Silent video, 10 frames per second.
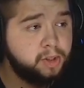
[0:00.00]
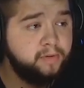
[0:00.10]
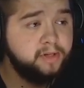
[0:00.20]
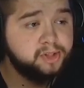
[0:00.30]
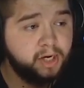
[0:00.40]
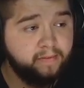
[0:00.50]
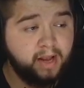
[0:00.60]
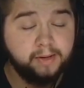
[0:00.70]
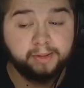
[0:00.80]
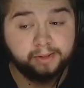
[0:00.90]
to win the Serie
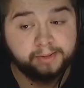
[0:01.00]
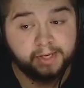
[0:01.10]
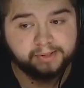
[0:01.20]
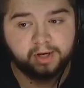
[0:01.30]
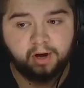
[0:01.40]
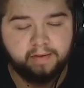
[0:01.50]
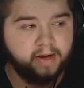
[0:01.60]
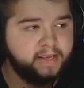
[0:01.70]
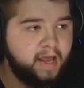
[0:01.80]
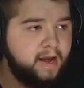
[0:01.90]
A for the 5th time
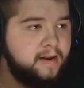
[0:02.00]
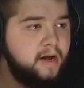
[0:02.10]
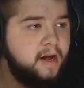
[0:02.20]
again.